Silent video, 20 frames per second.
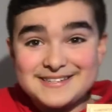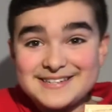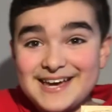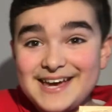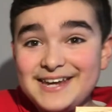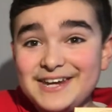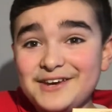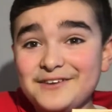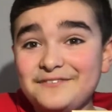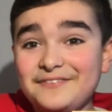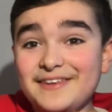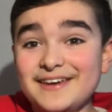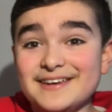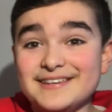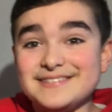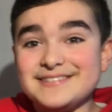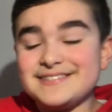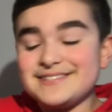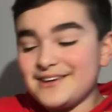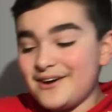any of
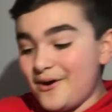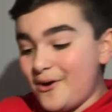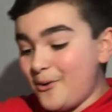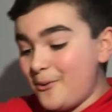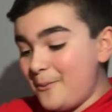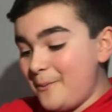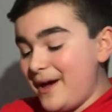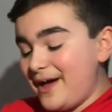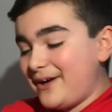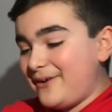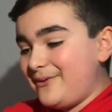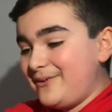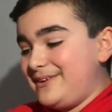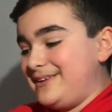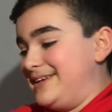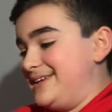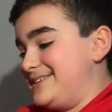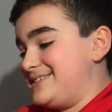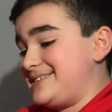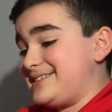this. Oh my
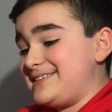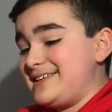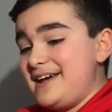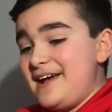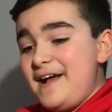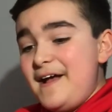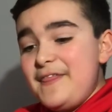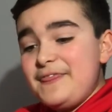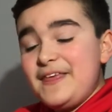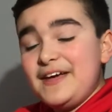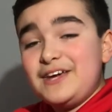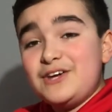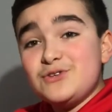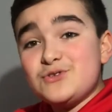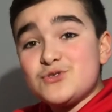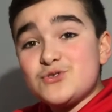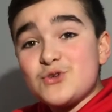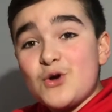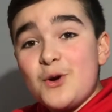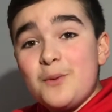goodness. Thank you
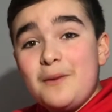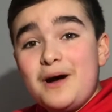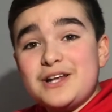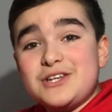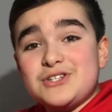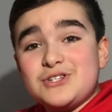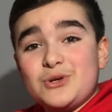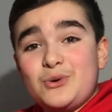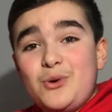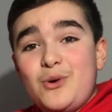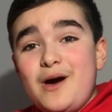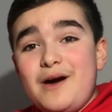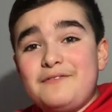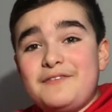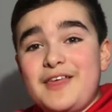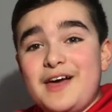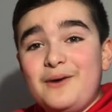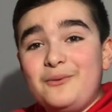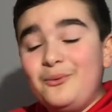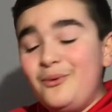so much to whoever
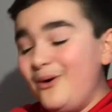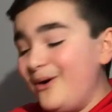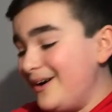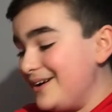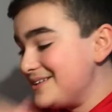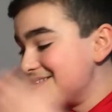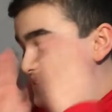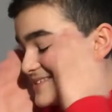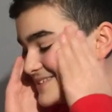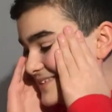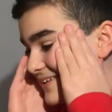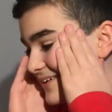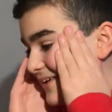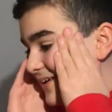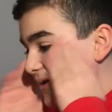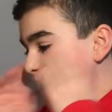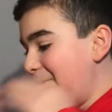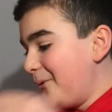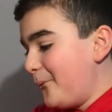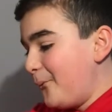that was.
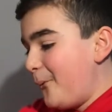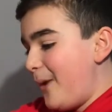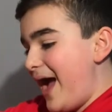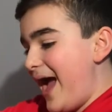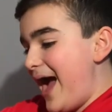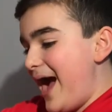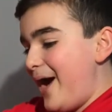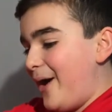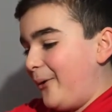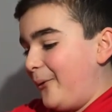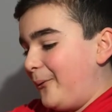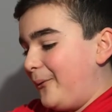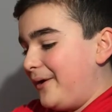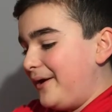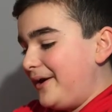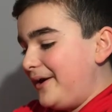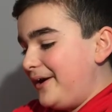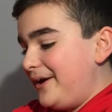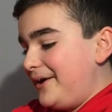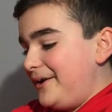Wow.
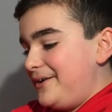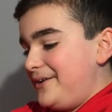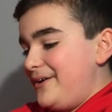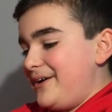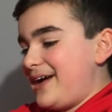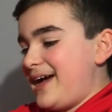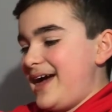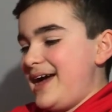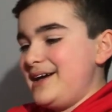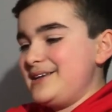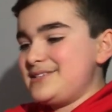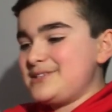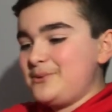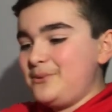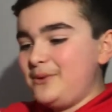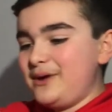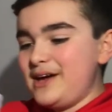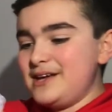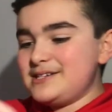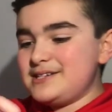Okay, so
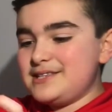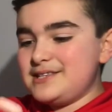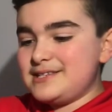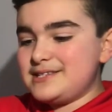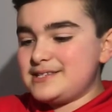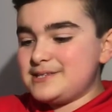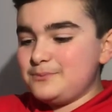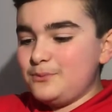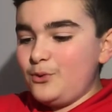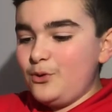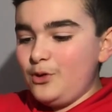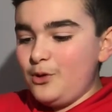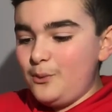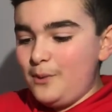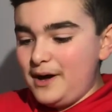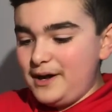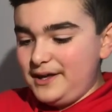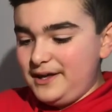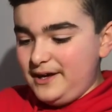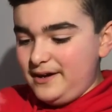we'll get to the smaller
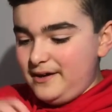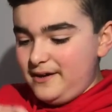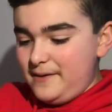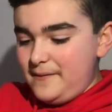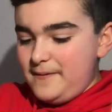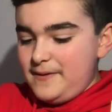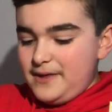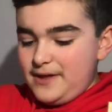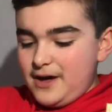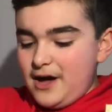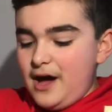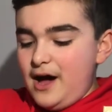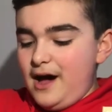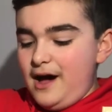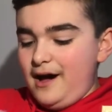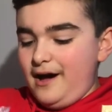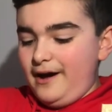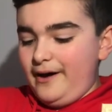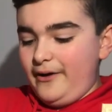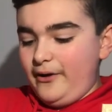one here.
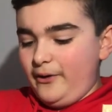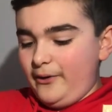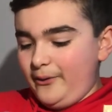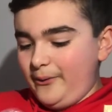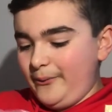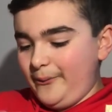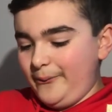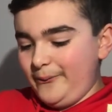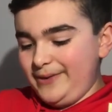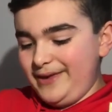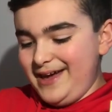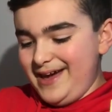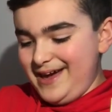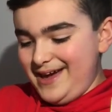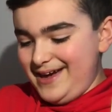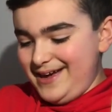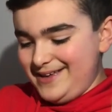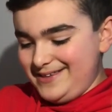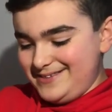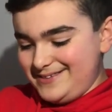Oh,
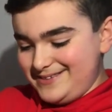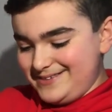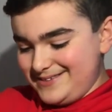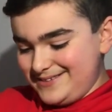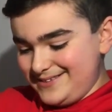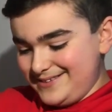yes.